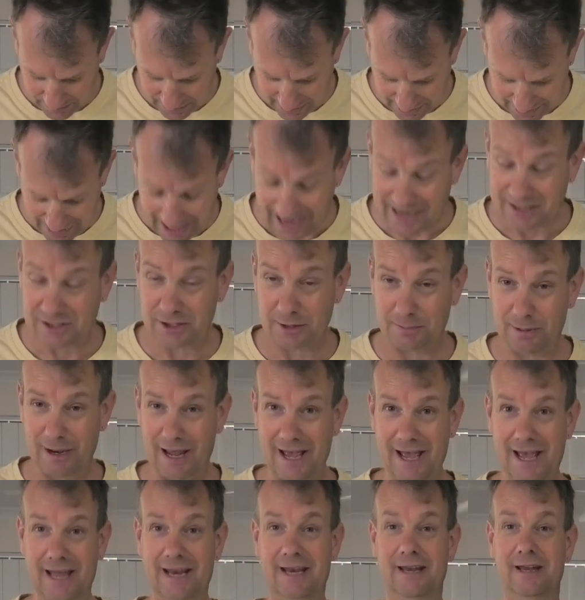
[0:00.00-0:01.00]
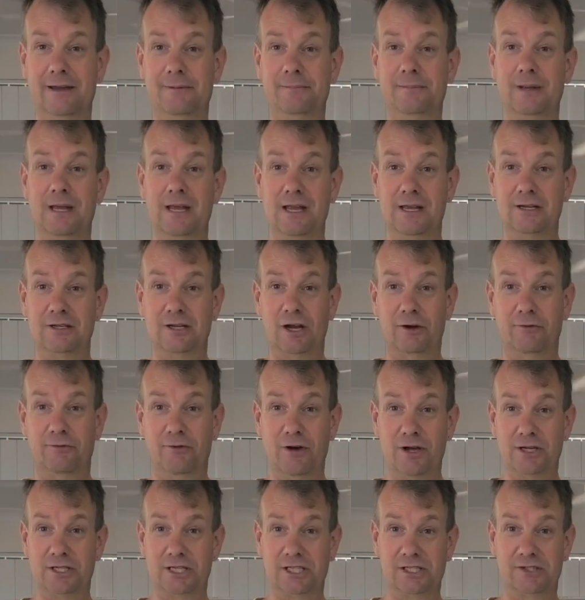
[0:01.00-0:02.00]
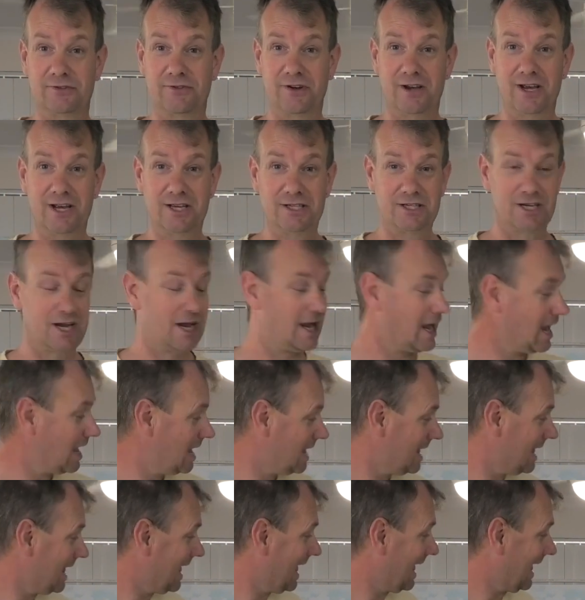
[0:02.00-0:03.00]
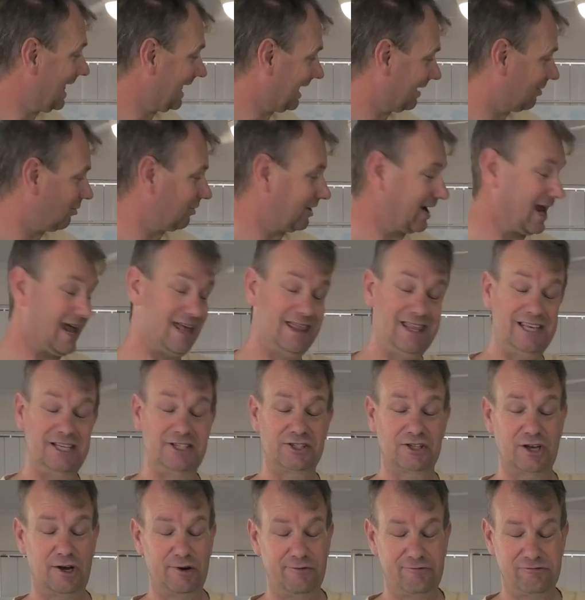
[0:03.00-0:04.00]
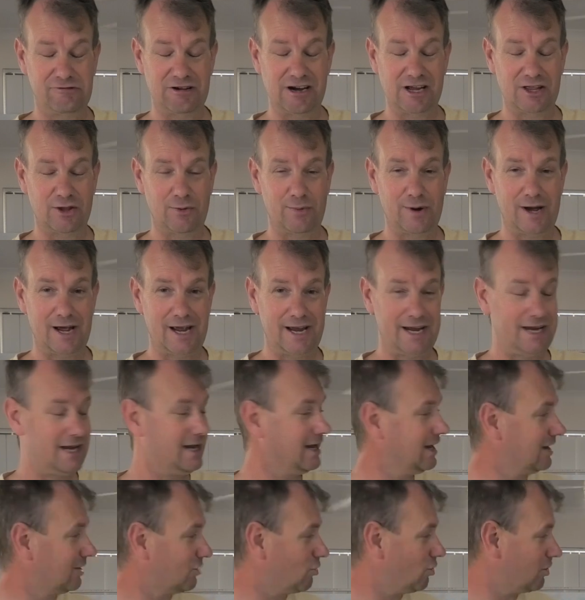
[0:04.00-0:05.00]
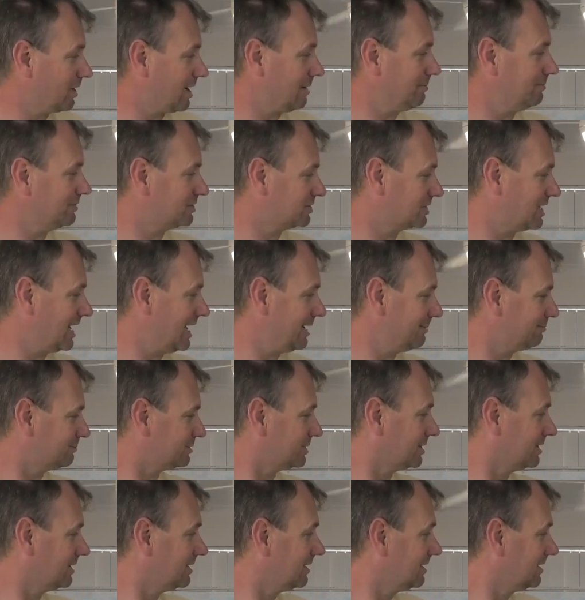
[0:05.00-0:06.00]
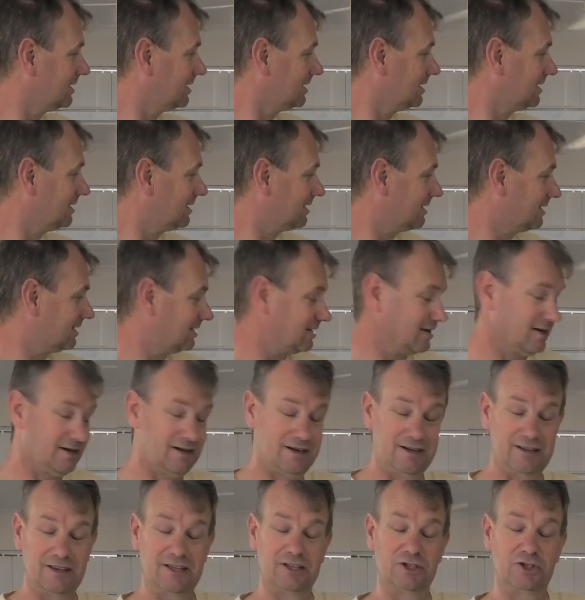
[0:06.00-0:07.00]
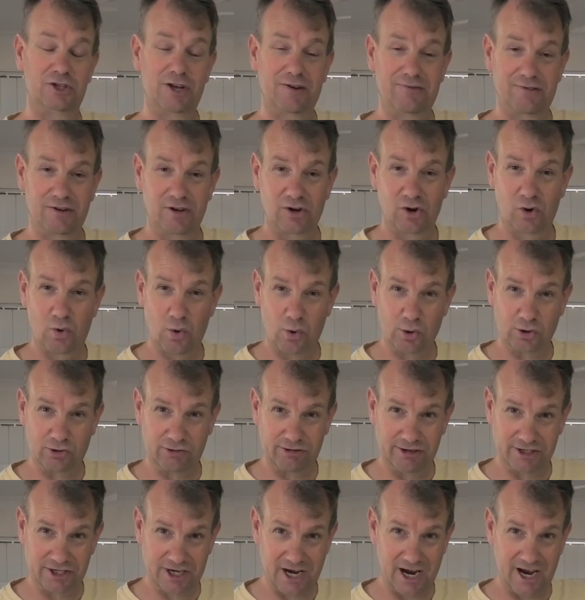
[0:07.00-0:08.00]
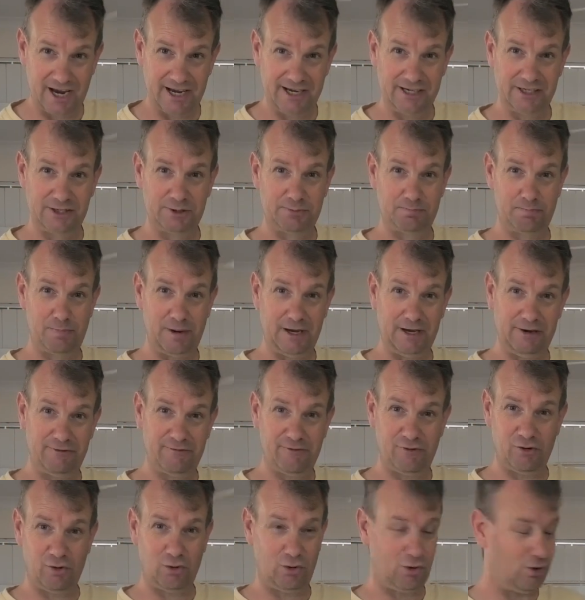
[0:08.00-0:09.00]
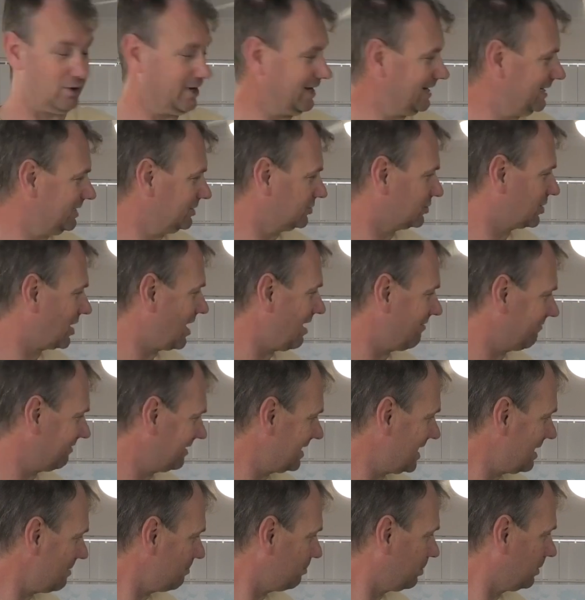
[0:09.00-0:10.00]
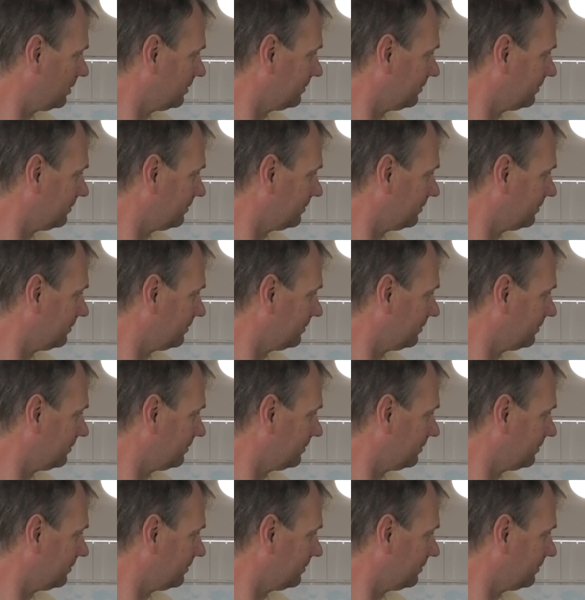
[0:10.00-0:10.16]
that's the plan. So first things first, got to get this sofa out of the way, got to get the steps. The 7¼ inch gauge B4 is covered up,